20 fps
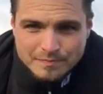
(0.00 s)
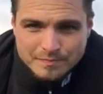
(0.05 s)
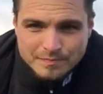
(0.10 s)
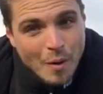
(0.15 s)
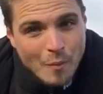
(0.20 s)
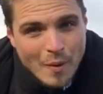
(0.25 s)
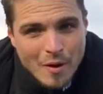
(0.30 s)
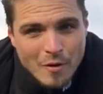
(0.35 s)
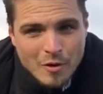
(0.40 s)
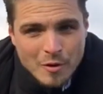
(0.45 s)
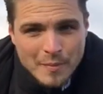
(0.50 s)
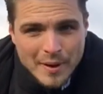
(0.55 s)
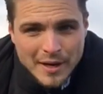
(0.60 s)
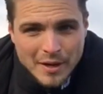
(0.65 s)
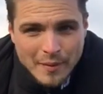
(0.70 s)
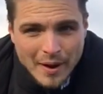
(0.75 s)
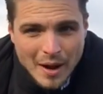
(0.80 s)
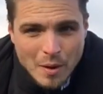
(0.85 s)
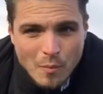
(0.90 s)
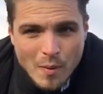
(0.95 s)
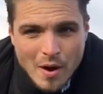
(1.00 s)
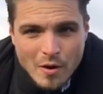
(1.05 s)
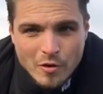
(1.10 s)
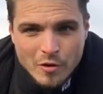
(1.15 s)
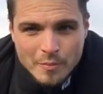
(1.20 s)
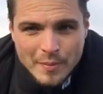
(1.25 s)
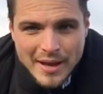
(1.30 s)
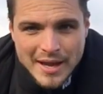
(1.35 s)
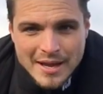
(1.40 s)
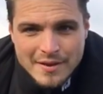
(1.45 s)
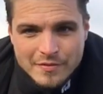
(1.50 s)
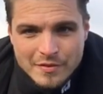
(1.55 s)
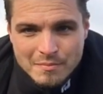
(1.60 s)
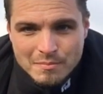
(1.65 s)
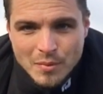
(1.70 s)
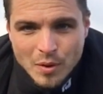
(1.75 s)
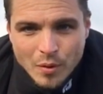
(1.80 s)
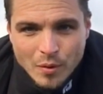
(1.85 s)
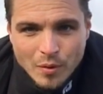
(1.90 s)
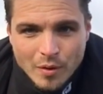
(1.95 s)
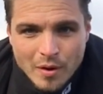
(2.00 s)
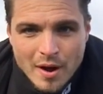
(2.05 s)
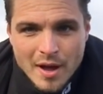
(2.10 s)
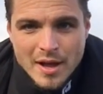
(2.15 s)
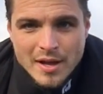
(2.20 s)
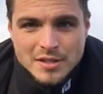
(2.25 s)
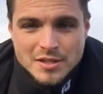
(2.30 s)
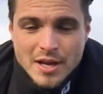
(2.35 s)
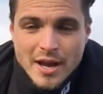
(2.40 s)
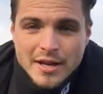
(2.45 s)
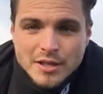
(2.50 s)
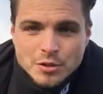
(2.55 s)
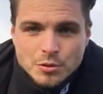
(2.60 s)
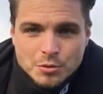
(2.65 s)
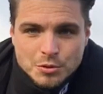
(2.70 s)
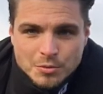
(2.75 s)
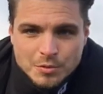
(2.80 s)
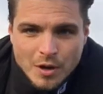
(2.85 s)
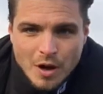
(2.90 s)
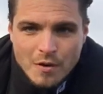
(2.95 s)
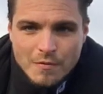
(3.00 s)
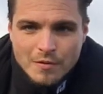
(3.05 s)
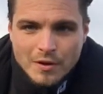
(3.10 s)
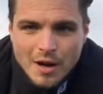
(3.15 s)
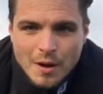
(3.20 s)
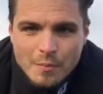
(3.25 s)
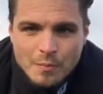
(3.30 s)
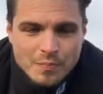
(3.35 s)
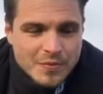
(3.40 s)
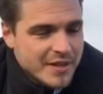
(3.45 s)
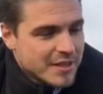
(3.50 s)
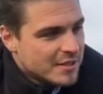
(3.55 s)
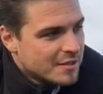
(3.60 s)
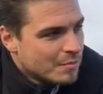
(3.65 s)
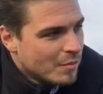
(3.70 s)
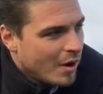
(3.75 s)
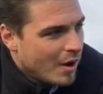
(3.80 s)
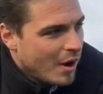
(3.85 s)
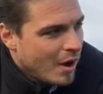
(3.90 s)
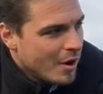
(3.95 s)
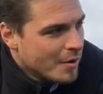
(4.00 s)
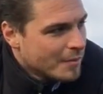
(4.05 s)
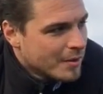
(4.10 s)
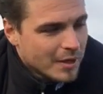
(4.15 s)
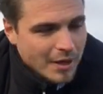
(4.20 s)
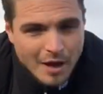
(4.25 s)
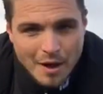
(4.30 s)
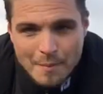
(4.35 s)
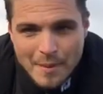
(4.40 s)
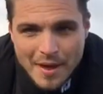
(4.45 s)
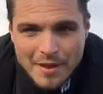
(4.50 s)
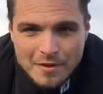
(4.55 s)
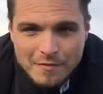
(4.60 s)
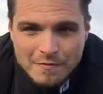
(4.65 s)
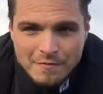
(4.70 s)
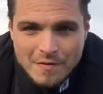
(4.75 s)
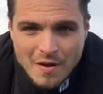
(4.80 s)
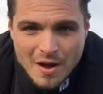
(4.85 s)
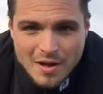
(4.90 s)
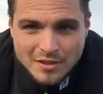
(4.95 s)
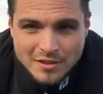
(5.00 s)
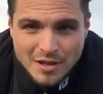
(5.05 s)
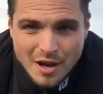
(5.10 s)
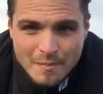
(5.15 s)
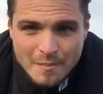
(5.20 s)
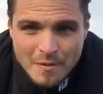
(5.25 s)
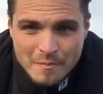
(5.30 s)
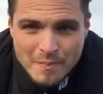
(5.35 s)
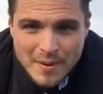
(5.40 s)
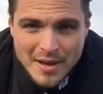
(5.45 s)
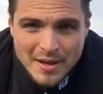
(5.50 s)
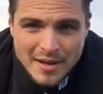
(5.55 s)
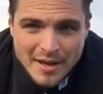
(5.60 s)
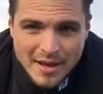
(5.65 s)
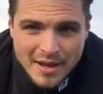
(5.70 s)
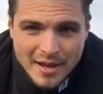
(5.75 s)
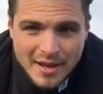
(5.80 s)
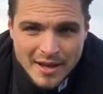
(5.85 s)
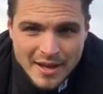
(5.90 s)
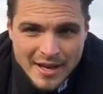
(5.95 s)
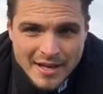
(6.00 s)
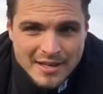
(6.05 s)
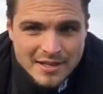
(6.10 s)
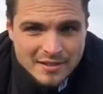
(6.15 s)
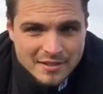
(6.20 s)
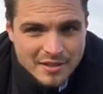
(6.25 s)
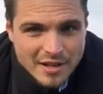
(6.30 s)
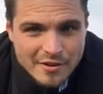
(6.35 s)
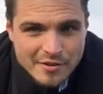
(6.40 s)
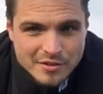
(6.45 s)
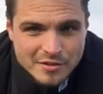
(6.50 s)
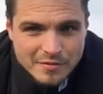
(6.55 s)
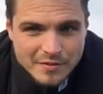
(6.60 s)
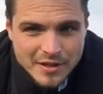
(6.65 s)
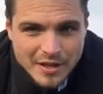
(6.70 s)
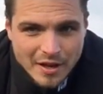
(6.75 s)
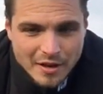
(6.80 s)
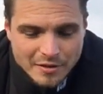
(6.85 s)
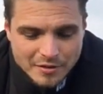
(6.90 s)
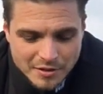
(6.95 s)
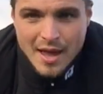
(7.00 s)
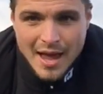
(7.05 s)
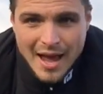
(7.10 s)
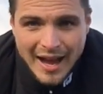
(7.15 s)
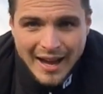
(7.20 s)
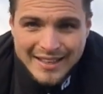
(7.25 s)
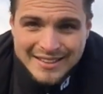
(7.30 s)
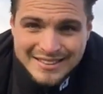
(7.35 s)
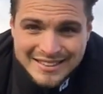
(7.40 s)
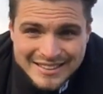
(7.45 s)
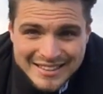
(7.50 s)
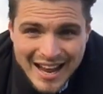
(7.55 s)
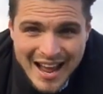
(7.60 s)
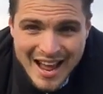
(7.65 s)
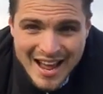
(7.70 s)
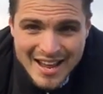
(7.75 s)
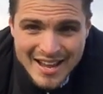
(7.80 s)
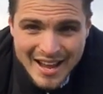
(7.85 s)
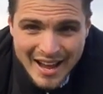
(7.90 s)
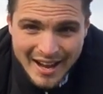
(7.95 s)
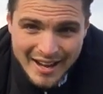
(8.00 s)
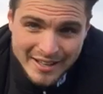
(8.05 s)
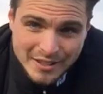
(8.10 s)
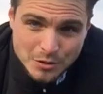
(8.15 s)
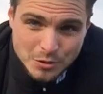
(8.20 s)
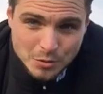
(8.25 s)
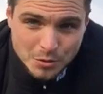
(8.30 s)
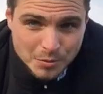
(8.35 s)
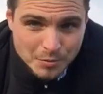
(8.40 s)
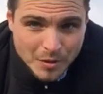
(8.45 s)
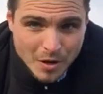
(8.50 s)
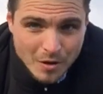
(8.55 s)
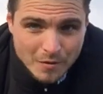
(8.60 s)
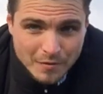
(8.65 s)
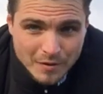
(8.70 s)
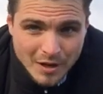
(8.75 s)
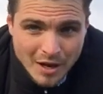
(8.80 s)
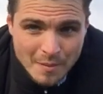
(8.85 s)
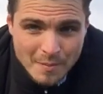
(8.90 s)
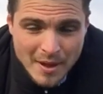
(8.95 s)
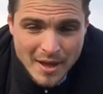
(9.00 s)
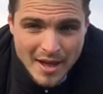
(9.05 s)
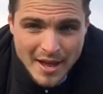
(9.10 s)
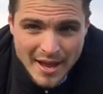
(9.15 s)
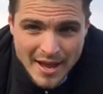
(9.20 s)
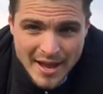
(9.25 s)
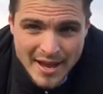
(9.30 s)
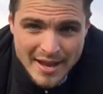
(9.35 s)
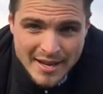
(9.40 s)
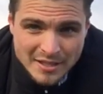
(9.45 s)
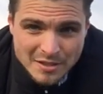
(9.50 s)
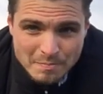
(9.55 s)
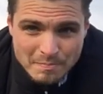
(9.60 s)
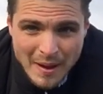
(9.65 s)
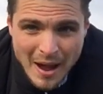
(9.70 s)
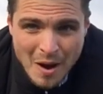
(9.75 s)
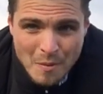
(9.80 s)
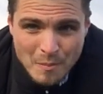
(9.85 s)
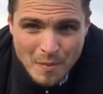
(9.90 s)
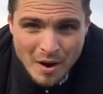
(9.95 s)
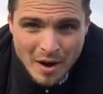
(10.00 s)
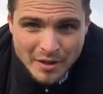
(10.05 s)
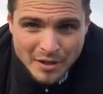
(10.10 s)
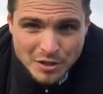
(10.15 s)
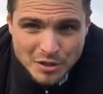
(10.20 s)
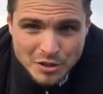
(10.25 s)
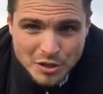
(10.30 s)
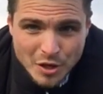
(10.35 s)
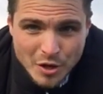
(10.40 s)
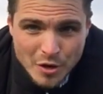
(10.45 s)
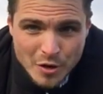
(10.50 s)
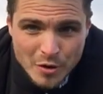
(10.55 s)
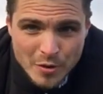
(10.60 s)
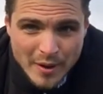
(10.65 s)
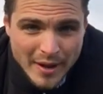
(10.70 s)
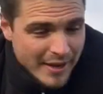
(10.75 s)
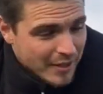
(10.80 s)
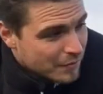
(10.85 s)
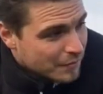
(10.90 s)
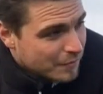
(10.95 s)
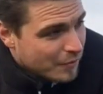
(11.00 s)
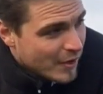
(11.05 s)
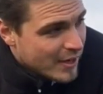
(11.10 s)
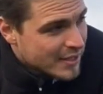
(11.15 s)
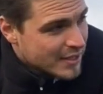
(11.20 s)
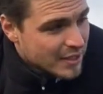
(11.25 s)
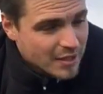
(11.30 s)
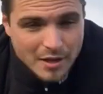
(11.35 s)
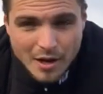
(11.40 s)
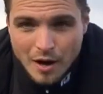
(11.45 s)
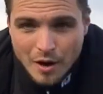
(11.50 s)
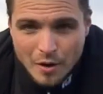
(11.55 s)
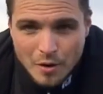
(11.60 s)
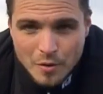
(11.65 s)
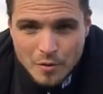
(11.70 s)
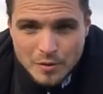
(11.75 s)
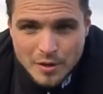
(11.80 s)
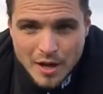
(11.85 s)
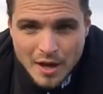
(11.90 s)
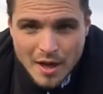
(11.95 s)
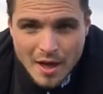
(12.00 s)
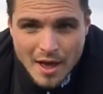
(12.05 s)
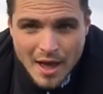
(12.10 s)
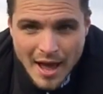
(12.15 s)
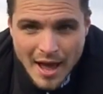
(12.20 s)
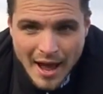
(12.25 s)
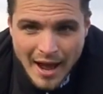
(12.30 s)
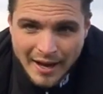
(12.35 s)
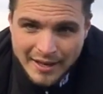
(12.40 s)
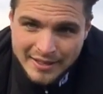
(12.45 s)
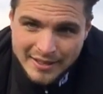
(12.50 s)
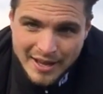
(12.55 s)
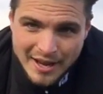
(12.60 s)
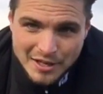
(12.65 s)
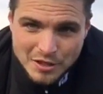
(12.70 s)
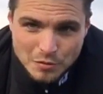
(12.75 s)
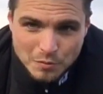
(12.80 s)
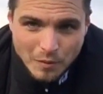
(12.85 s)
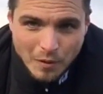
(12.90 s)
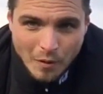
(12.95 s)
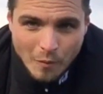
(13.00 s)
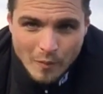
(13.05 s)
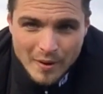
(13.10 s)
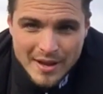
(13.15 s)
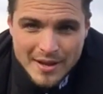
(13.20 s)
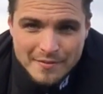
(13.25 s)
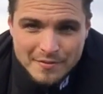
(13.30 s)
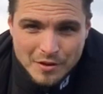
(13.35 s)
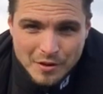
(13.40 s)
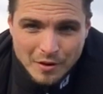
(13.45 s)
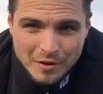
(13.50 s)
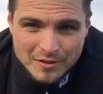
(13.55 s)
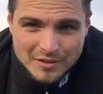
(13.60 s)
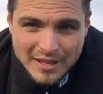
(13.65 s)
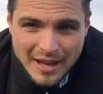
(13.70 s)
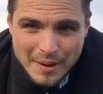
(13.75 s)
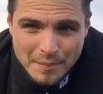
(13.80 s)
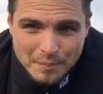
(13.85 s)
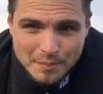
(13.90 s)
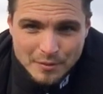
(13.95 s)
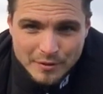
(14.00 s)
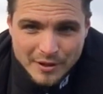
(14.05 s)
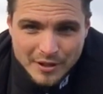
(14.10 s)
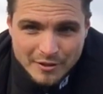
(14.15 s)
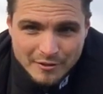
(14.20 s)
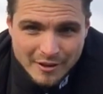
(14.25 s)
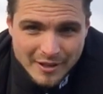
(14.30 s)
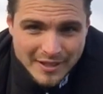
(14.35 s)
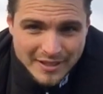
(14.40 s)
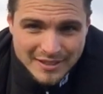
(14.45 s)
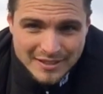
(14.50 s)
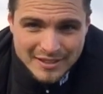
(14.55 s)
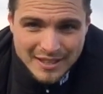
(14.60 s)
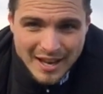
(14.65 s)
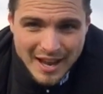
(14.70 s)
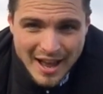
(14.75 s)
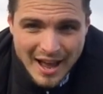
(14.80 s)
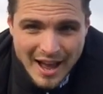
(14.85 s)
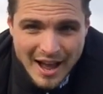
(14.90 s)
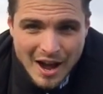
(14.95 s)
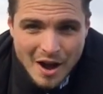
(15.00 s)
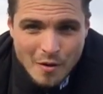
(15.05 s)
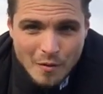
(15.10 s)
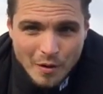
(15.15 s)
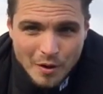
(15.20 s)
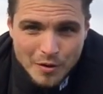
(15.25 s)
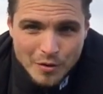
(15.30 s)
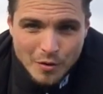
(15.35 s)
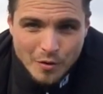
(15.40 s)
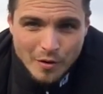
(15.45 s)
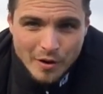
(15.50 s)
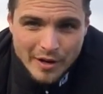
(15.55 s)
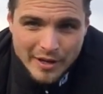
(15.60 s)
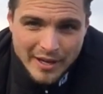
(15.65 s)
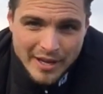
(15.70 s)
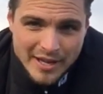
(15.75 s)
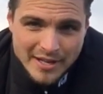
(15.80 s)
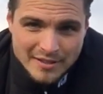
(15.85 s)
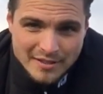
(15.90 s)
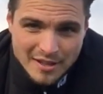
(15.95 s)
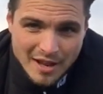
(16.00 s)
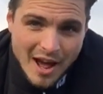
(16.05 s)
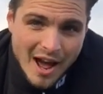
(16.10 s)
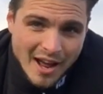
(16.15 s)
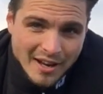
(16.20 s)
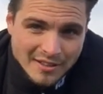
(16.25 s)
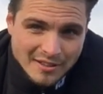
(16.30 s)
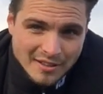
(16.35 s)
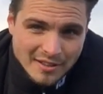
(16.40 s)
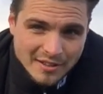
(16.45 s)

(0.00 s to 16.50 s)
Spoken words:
But welcome anyway, and welcome even more to Hindlesham Golf Club. This is my home club and the first time I've been here in this series of videos. And today at Hindlesham Golf Club, it is about -2, it's freezing cold, and guess what? We've got temporary greens. How annoying is that?